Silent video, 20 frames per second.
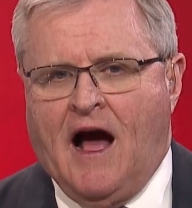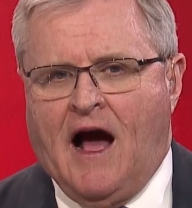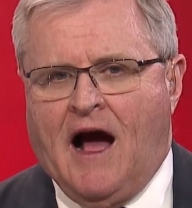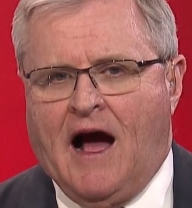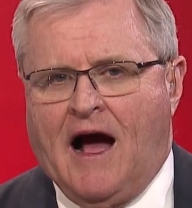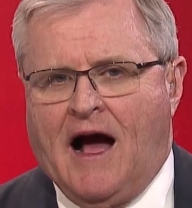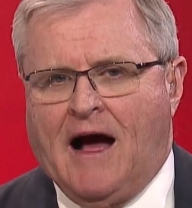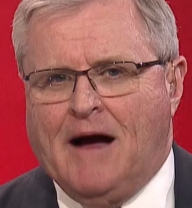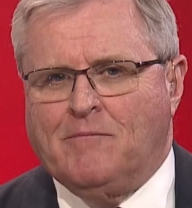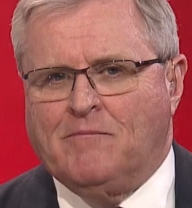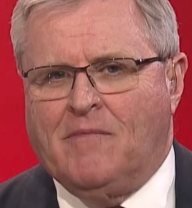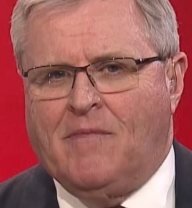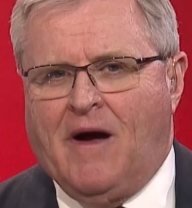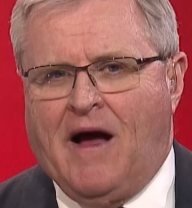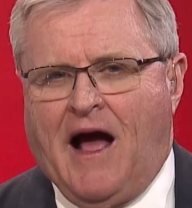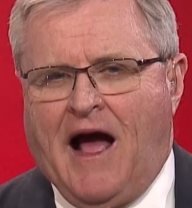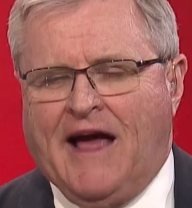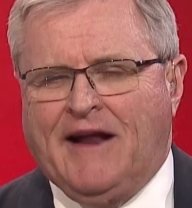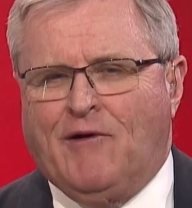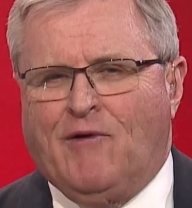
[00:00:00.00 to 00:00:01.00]

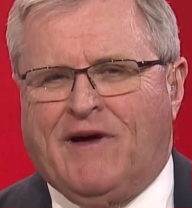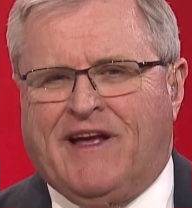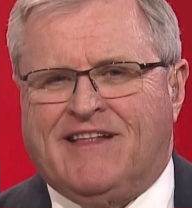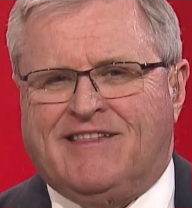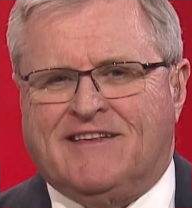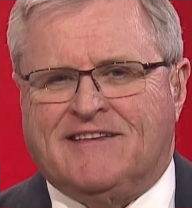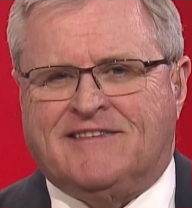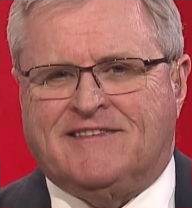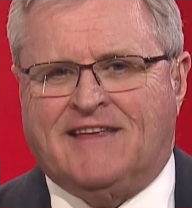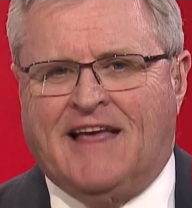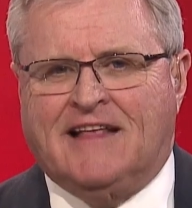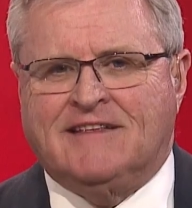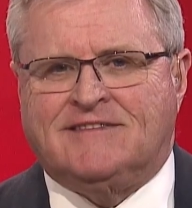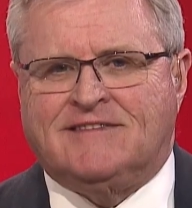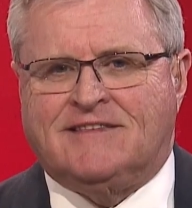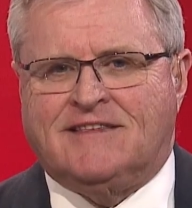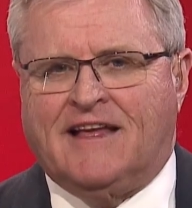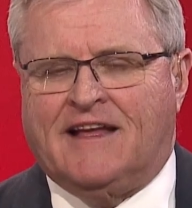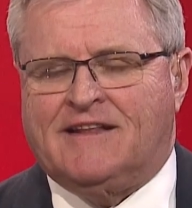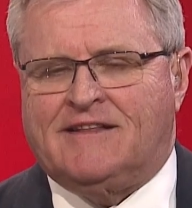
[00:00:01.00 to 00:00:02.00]
I don't get the
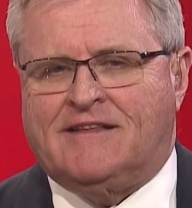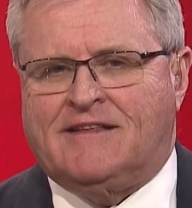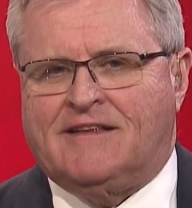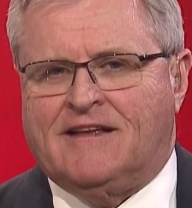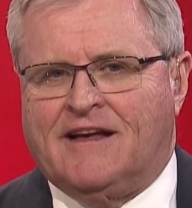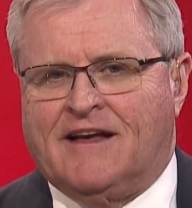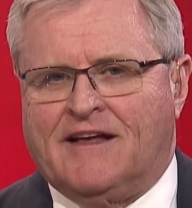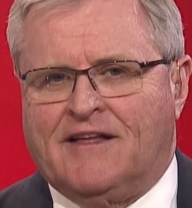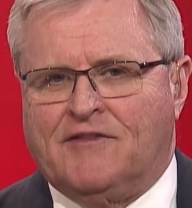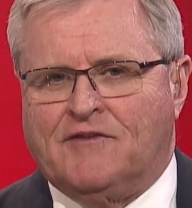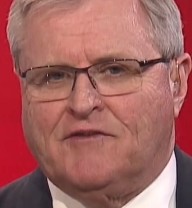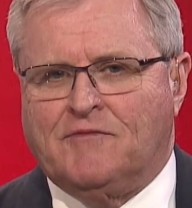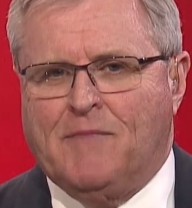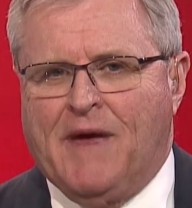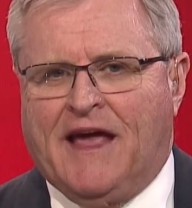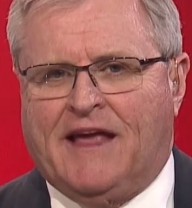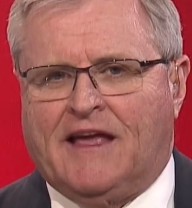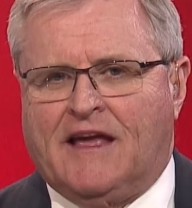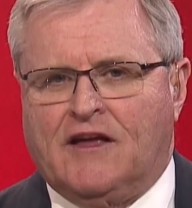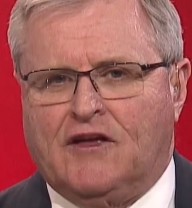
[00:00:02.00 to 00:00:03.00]
sense that they're
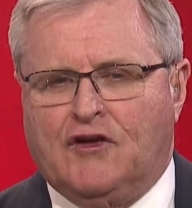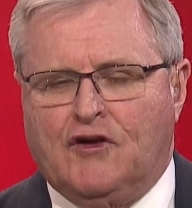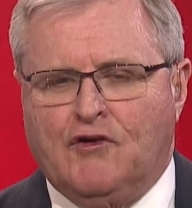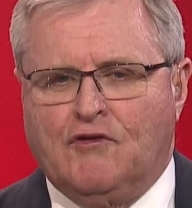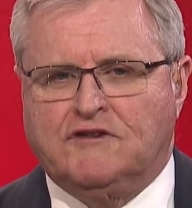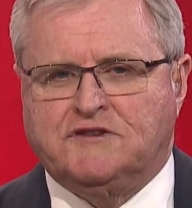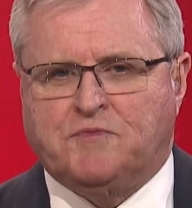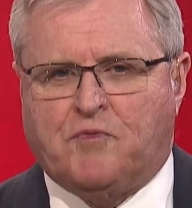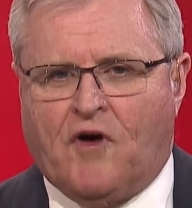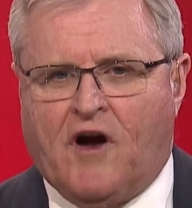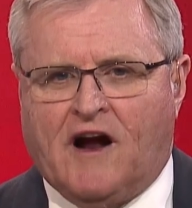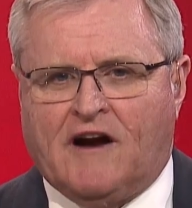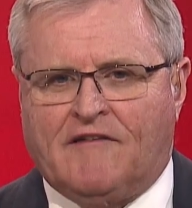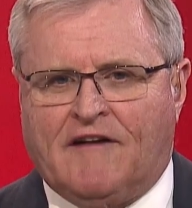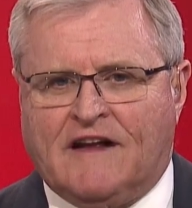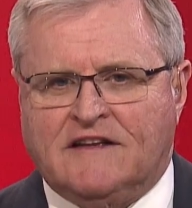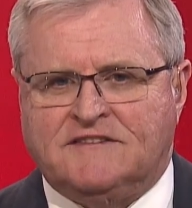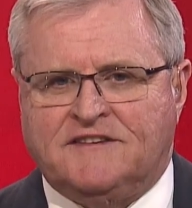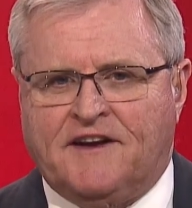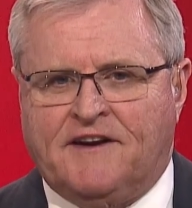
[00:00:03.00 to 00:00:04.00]
making huge
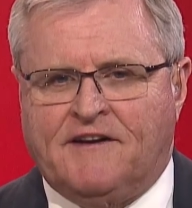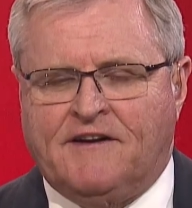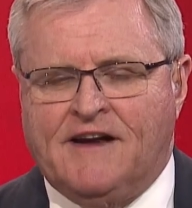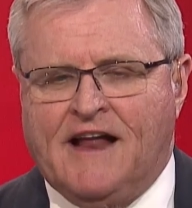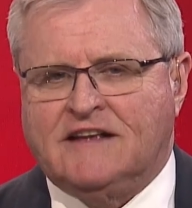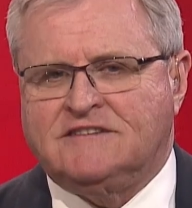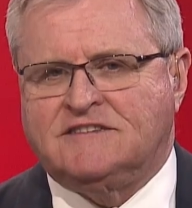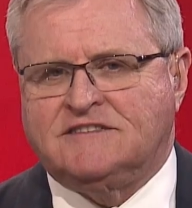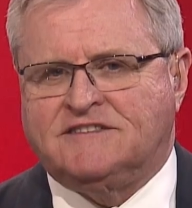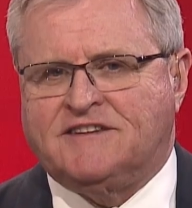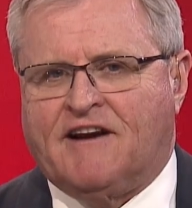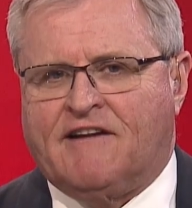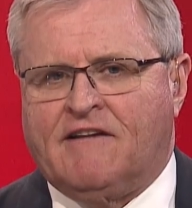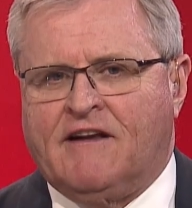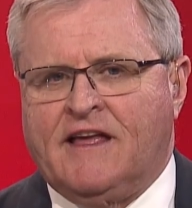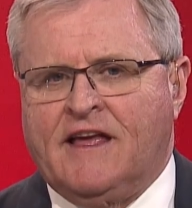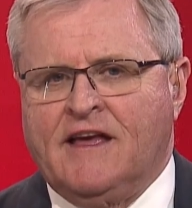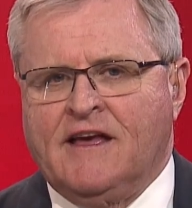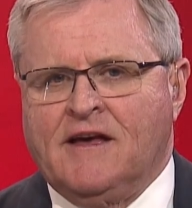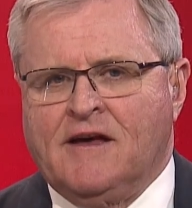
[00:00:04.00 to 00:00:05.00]
progress here
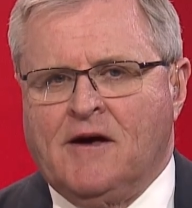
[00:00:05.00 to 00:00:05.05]
necessarily,